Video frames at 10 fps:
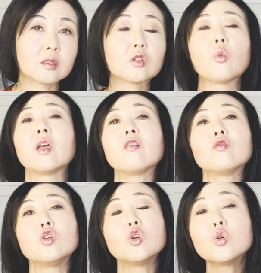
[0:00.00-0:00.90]
So
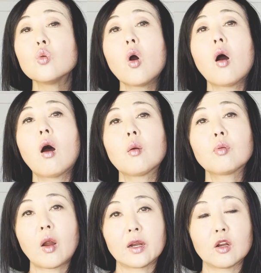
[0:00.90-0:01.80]
if you are
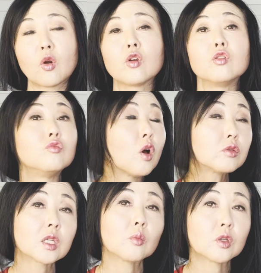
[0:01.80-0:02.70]
pregnant or you know
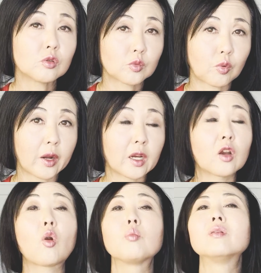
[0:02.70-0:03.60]
someone who's
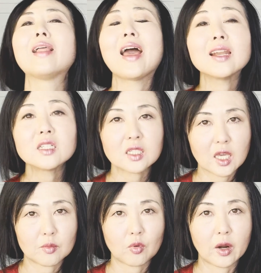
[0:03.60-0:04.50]
pregnant or planning to
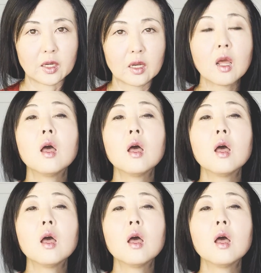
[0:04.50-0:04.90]
get pregnant,